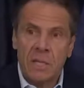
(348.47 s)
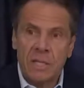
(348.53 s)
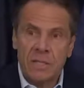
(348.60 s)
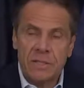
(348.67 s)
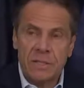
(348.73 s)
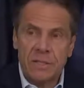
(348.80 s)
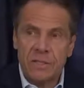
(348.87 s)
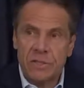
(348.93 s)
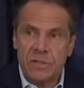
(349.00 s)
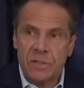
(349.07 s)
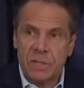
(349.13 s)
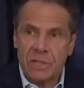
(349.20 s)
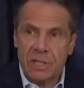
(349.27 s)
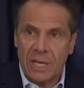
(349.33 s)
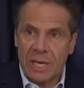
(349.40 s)
This is
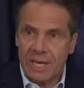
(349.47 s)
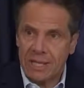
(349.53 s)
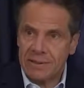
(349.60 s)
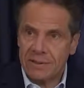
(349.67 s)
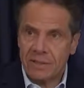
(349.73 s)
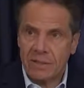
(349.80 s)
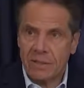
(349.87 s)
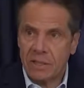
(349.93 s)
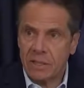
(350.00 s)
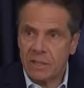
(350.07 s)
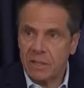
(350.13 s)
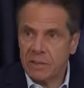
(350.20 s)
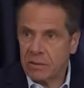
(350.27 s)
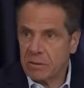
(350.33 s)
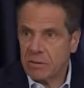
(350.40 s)
the last
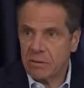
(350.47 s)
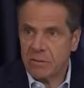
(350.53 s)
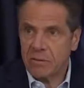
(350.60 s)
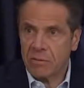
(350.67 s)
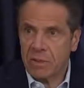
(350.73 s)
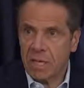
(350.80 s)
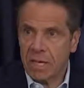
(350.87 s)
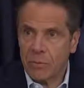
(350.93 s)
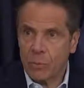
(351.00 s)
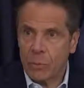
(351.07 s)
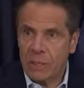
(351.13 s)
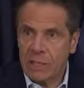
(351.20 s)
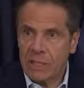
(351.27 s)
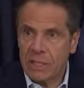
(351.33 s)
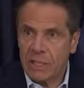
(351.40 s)
thing that
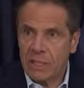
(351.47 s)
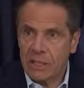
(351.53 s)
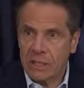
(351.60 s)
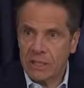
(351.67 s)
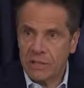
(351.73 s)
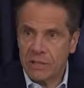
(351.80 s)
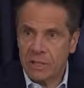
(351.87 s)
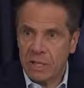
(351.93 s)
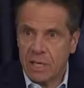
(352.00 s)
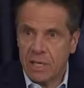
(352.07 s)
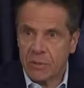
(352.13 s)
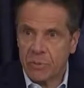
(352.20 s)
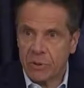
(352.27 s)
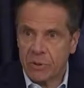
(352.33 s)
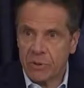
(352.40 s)
we need at this
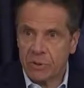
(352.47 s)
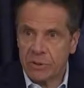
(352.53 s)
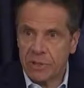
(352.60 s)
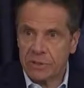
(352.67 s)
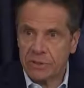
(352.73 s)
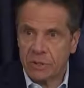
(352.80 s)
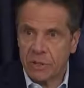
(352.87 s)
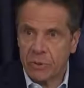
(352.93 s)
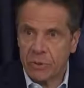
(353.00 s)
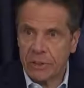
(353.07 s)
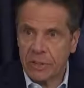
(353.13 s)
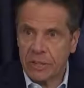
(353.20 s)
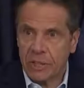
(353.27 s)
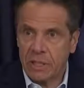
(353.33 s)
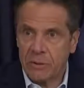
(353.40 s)
time, with all that's
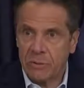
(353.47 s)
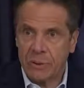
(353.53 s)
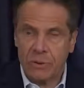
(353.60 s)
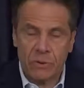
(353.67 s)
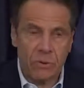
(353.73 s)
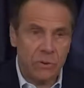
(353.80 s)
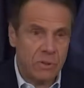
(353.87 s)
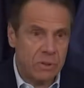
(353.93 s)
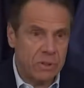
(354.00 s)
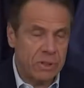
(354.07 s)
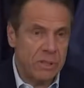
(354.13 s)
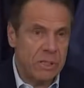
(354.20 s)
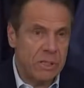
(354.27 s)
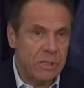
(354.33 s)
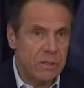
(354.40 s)
going on, with all
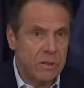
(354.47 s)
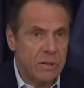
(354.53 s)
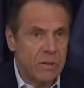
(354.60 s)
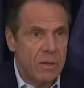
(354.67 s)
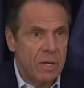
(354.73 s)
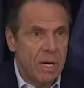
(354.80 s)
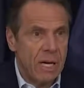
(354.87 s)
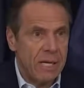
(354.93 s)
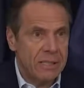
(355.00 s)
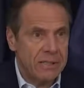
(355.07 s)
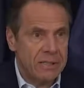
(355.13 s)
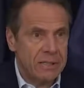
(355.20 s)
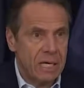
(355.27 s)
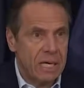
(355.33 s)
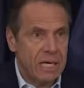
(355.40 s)
the
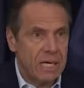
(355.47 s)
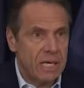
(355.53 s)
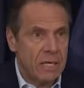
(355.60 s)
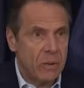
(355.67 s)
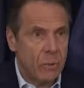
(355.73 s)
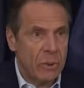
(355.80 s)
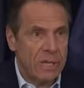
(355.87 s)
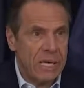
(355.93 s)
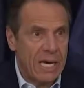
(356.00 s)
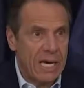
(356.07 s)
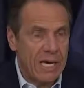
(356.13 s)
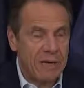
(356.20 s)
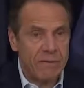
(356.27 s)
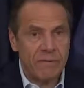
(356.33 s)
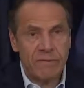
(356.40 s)
anxiety we
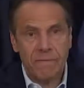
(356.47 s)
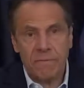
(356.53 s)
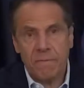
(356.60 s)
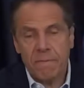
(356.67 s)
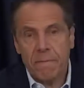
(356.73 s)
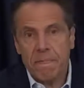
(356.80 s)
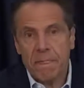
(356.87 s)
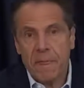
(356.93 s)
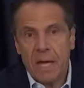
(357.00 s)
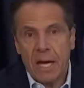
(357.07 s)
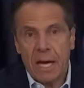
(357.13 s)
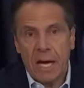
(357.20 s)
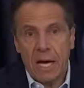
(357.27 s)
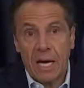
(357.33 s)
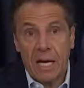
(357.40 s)
have.
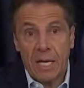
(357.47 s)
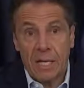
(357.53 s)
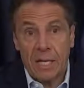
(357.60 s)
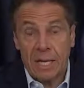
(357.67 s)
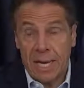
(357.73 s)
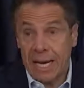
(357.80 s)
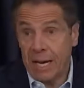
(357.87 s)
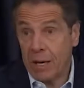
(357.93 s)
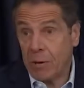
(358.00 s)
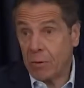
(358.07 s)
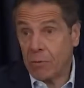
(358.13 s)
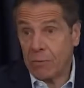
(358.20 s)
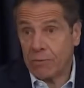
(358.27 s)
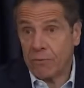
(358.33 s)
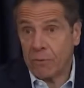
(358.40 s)
Now,
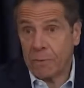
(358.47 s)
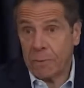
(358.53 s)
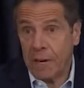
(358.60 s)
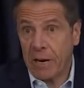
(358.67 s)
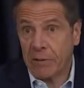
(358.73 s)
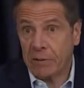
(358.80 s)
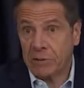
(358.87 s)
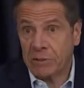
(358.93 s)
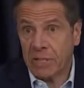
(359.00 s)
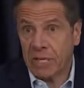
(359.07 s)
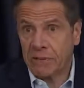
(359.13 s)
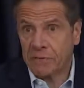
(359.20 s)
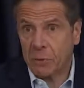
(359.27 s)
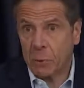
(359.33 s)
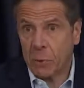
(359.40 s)
for parents to
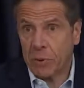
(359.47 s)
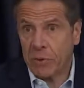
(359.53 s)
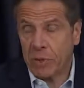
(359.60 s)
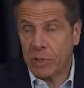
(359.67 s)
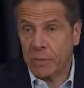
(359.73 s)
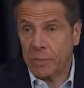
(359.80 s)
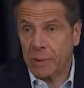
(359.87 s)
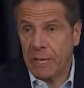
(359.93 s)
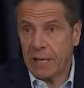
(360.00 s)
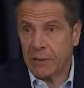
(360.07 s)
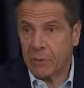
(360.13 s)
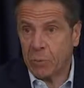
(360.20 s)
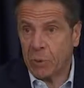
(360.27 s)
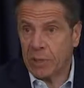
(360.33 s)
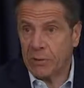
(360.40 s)
have to worry
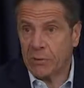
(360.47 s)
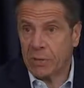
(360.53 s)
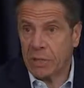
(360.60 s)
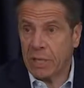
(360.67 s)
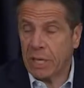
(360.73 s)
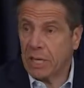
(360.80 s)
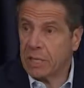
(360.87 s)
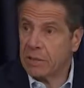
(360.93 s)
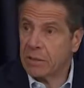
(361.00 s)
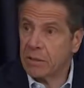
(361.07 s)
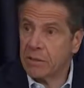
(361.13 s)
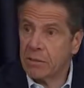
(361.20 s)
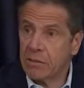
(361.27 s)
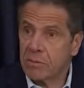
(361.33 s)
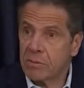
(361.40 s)
about whether or not
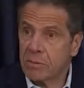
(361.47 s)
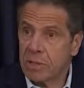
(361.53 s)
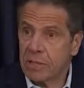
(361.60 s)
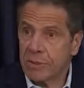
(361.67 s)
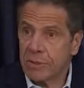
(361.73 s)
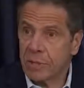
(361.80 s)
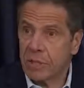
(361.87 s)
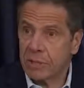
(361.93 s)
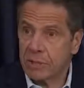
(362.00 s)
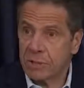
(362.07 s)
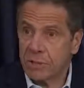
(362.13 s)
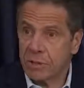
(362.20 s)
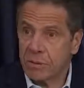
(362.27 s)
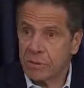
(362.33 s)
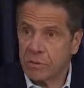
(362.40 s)
their
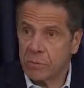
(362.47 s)
youngster